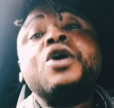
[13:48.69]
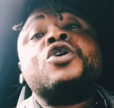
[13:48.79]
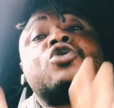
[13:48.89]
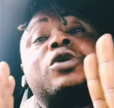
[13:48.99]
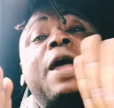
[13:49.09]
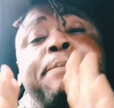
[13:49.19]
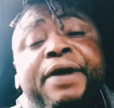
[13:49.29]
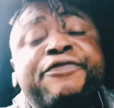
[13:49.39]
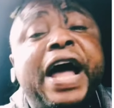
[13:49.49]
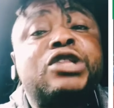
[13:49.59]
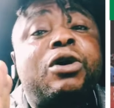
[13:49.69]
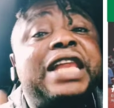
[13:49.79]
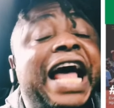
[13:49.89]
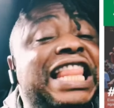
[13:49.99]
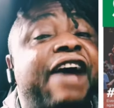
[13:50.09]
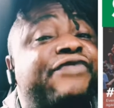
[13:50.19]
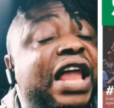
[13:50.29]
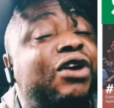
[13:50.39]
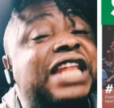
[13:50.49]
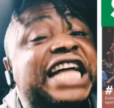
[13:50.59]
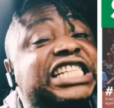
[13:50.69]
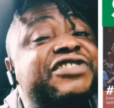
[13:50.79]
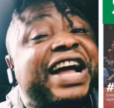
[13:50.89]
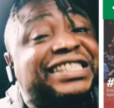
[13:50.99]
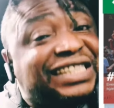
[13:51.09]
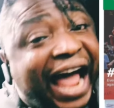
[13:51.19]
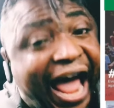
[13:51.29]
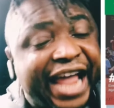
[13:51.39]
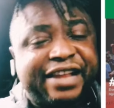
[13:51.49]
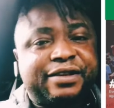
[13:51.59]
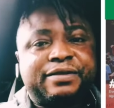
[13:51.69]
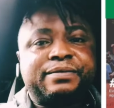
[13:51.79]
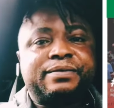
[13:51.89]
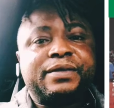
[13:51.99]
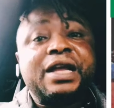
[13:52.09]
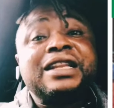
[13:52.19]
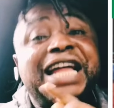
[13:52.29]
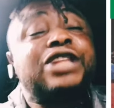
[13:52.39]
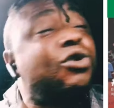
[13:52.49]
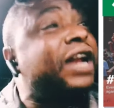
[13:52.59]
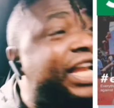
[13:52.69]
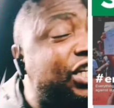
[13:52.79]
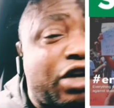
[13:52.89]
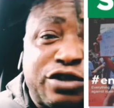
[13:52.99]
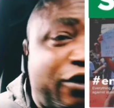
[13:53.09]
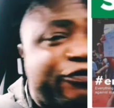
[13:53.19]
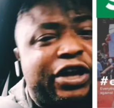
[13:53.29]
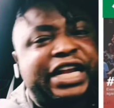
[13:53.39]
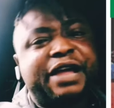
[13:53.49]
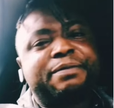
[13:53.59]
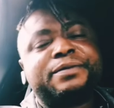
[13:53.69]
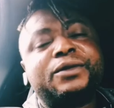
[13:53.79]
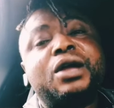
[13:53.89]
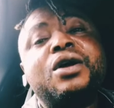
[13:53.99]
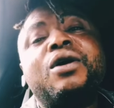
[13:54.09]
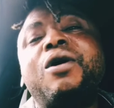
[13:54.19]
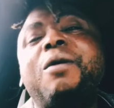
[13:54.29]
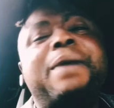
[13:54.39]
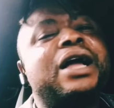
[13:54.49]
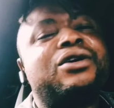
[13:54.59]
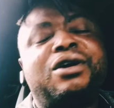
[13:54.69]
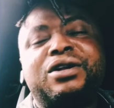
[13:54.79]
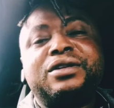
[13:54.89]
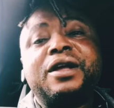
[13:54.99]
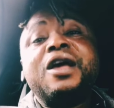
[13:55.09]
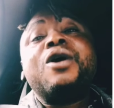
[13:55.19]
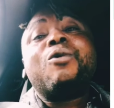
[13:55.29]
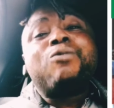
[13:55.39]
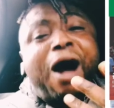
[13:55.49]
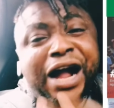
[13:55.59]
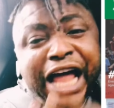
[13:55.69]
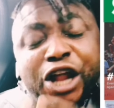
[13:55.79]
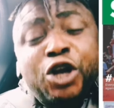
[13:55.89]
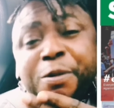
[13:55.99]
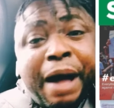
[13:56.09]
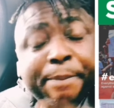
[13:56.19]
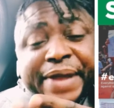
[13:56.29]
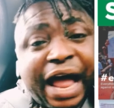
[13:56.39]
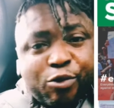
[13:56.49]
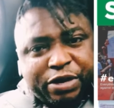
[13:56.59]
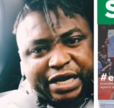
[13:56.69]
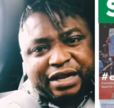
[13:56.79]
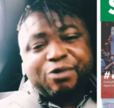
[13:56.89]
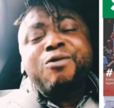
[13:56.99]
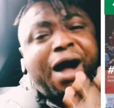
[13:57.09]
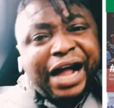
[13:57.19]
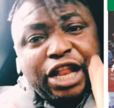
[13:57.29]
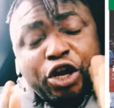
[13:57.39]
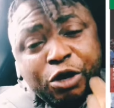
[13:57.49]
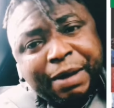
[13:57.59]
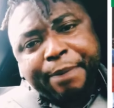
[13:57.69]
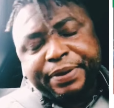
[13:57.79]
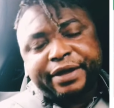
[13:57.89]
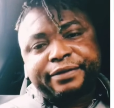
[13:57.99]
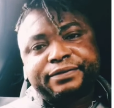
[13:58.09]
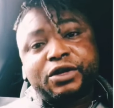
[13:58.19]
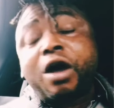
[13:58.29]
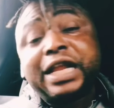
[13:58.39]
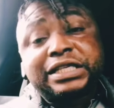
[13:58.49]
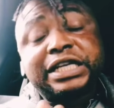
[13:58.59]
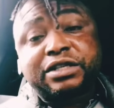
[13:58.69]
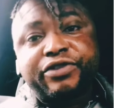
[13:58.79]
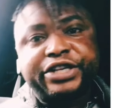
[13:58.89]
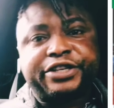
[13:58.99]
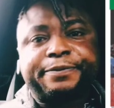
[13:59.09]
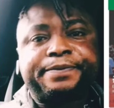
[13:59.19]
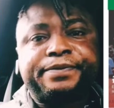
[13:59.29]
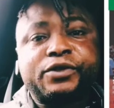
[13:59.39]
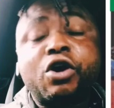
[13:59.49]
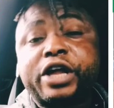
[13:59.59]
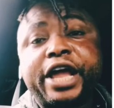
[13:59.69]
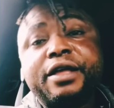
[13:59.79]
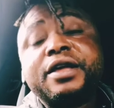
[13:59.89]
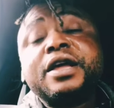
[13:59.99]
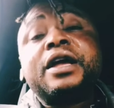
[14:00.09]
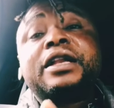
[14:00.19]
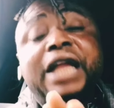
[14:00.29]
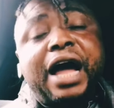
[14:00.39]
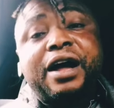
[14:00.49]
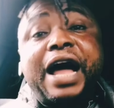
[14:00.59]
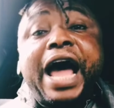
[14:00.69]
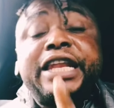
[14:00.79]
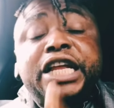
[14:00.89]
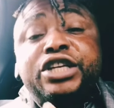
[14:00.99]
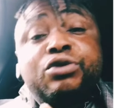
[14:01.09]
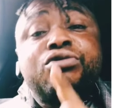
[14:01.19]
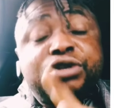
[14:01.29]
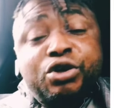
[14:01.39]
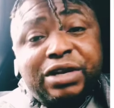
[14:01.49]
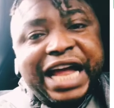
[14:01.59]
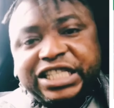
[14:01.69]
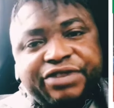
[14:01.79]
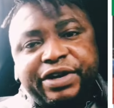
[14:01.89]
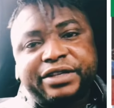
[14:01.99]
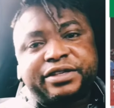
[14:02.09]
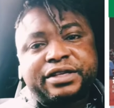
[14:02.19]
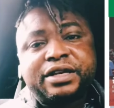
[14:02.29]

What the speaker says: So they prefer to let their fellow Nigerians die than to release those food for them. Oh my God. What kind of human being are we? What kind of human being? Honestly, it's crazy. Okay? Now, I need you Nigerians.